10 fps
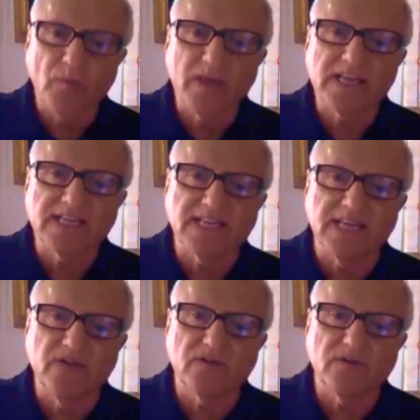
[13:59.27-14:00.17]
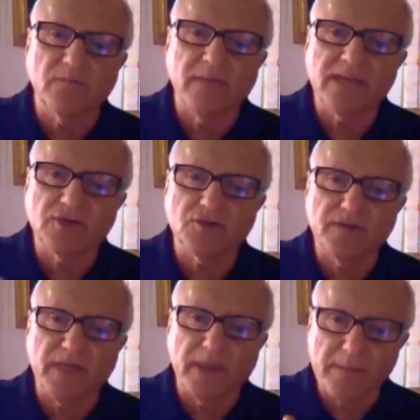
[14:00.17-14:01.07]
We continue to make sure
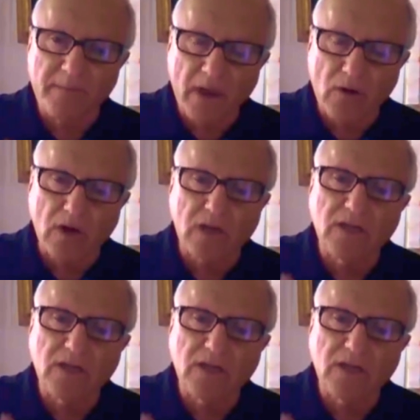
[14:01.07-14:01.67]
that America